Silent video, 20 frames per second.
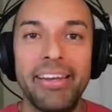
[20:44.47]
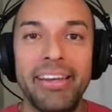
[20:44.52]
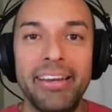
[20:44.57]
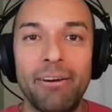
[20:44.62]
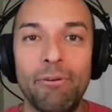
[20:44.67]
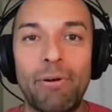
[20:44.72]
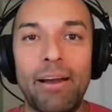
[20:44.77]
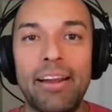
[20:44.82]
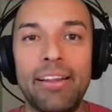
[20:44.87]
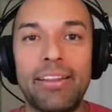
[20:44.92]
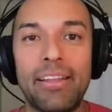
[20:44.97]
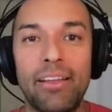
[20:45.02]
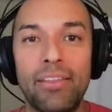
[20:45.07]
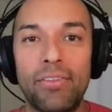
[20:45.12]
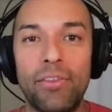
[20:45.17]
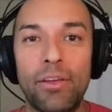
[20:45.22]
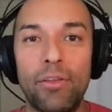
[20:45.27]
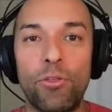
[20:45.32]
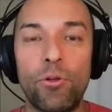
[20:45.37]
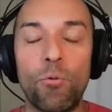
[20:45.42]
right the,
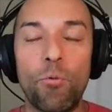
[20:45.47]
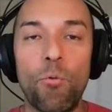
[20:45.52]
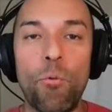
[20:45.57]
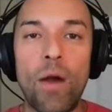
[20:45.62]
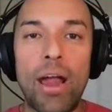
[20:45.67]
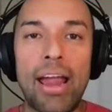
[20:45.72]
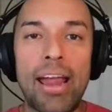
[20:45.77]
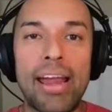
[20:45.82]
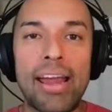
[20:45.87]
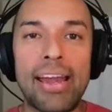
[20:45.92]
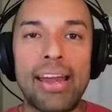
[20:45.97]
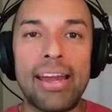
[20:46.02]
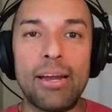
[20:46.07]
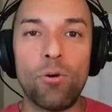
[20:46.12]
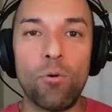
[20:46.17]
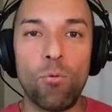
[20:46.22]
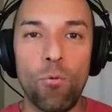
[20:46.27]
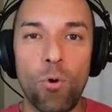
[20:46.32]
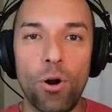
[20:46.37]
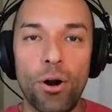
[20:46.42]
the the way
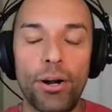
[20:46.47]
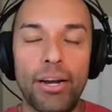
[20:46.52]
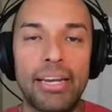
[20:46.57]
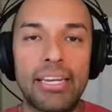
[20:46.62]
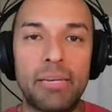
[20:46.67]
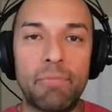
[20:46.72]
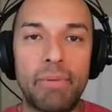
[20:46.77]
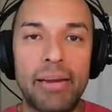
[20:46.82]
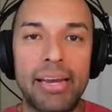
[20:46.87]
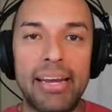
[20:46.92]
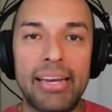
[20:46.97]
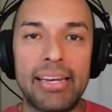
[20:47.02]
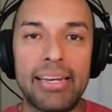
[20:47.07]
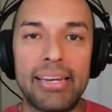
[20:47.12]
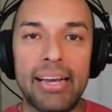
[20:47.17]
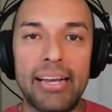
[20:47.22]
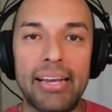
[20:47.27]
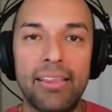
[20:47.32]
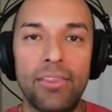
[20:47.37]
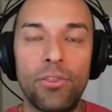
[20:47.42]
work is being
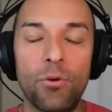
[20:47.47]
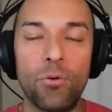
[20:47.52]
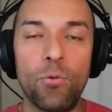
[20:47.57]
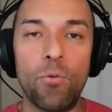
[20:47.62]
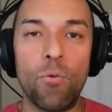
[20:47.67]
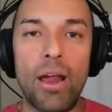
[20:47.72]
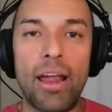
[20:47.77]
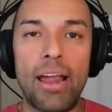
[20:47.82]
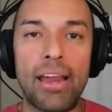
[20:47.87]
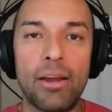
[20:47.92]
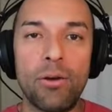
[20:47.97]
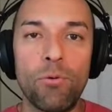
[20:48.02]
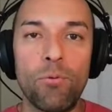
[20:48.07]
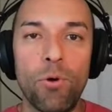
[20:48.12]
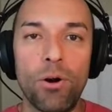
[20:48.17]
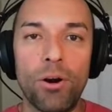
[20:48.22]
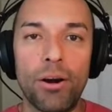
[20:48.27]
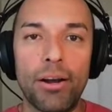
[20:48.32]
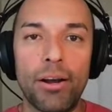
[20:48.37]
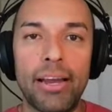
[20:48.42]
done the way
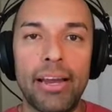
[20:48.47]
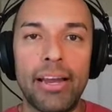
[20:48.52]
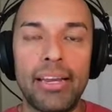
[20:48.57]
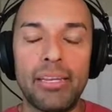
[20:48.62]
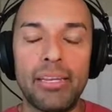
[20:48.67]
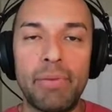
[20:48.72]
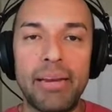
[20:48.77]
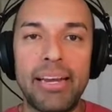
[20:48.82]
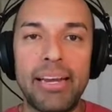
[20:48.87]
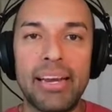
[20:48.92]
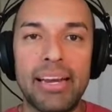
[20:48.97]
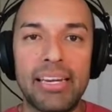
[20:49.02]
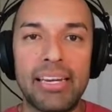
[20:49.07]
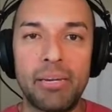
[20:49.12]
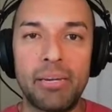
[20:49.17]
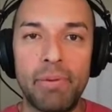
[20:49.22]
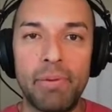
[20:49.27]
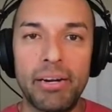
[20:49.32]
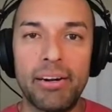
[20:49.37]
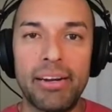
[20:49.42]
work is being
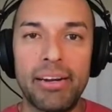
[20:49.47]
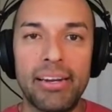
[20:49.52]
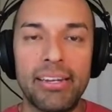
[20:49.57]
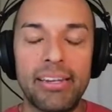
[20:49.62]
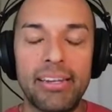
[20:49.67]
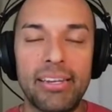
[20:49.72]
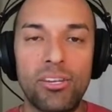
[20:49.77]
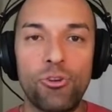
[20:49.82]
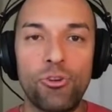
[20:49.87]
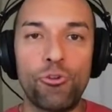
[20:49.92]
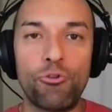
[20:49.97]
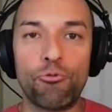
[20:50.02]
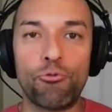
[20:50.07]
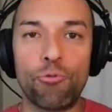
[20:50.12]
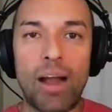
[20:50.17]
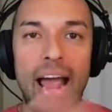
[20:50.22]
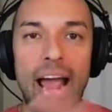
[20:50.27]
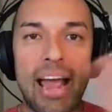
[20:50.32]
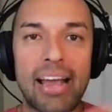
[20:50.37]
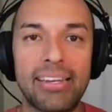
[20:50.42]
experienced is
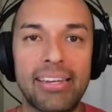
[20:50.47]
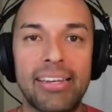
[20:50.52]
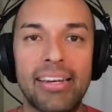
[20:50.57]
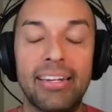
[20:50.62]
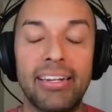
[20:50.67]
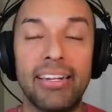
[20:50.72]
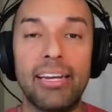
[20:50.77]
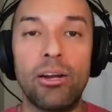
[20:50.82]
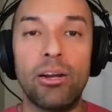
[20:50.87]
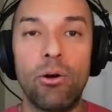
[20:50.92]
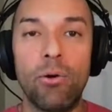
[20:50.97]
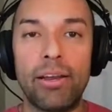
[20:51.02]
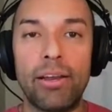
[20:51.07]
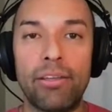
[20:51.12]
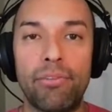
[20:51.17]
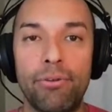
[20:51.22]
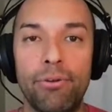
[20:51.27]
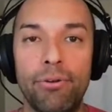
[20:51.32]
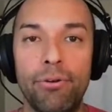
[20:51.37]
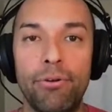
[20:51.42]
drastically going
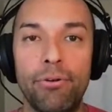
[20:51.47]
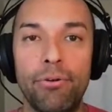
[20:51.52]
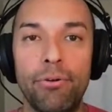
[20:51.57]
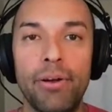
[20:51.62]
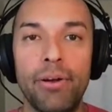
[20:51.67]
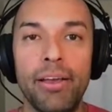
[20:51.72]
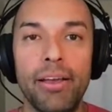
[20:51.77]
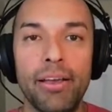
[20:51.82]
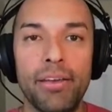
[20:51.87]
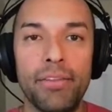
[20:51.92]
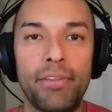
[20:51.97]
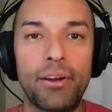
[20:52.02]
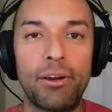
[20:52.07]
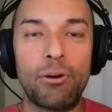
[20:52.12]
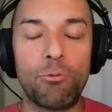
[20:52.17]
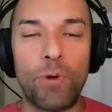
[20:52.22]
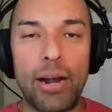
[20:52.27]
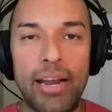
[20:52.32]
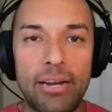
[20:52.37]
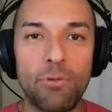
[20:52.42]
through the
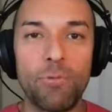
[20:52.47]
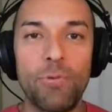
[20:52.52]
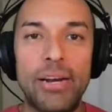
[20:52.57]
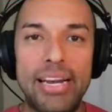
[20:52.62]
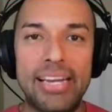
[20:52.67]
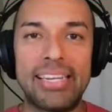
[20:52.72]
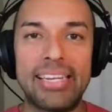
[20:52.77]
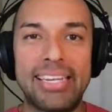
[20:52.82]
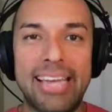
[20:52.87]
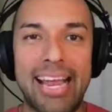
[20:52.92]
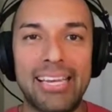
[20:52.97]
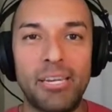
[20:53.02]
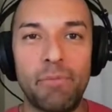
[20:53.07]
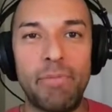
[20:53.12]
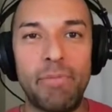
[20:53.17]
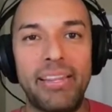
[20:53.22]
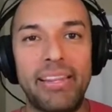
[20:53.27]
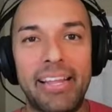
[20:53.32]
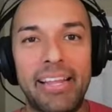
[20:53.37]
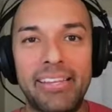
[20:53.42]
great
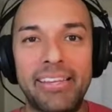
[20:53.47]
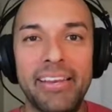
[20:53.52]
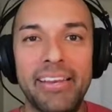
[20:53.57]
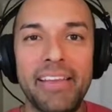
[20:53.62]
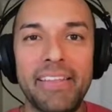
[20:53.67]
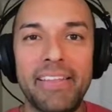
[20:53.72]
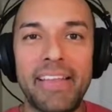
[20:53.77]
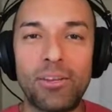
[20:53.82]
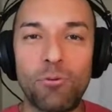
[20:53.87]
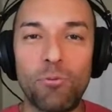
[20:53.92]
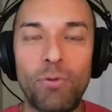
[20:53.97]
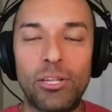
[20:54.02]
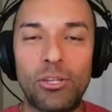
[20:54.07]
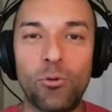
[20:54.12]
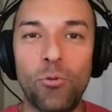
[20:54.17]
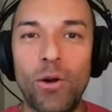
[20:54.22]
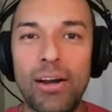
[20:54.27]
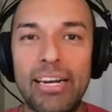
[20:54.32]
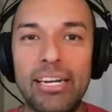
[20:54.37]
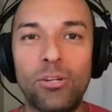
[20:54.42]
reassessment that's that's what
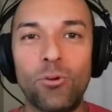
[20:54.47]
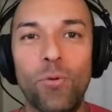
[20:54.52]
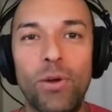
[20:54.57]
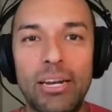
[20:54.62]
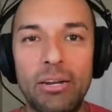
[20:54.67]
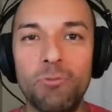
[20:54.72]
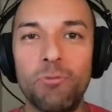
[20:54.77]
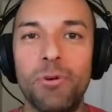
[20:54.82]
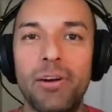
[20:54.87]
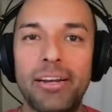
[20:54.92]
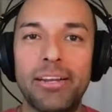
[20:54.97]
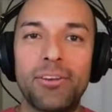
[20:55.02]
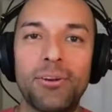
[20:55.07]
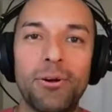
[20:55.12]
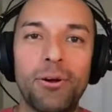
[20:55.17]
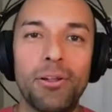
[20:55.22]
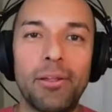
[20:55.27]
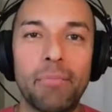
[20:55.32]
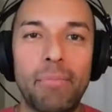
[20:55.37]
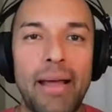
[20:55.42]
2021 is
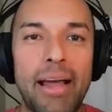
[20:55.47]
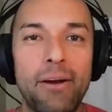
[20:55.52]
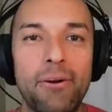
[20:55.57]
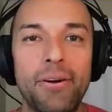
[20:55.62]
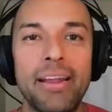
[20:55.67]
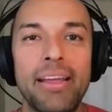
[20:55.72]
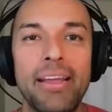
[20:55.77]
all about